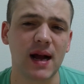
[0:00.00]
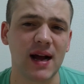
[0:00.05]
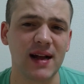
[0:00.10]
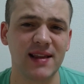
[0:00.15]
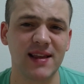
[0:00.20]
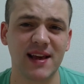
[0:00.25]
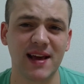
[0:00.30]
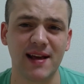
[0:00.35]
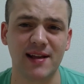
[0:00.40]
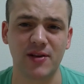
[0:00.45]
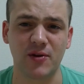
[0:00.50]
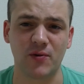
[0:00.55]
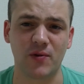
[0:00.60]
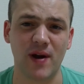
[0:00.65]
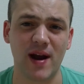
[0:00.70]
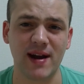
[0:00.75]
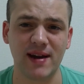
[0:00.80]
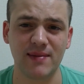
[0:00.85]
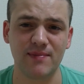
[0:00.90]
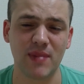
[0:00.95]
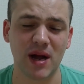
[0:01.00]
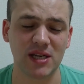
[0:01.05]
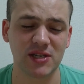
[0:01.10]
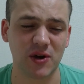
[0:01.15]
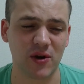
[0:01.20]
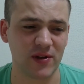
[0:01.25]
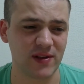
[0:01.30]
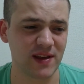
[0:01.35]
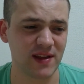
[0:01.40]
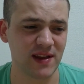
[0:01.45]
say it's already much
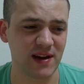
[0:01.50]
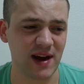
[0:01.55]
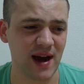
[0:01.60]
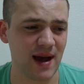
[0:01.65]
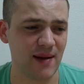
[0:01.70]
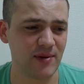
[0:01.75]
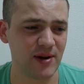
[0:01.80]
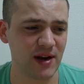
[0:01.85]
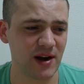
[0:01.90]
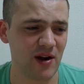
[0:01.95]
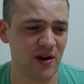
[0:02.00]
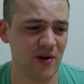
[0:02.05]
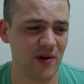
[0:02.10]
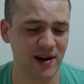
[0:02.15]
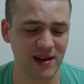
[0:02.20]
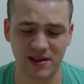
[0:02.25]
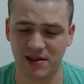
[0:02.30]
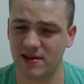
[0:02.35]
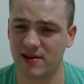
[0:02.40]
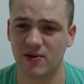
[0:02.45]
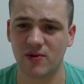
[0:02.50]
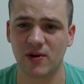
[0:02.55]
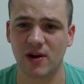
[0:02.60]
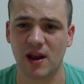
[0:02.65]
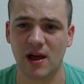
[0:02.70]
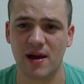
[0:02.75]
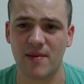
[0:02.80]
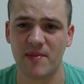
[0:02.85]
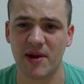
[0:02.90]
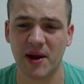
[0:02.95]
hotter than a habanero, and it's still
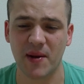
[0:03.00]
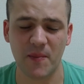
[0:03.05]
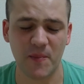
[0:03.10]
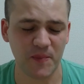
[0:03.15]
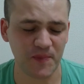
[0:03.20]
climbing.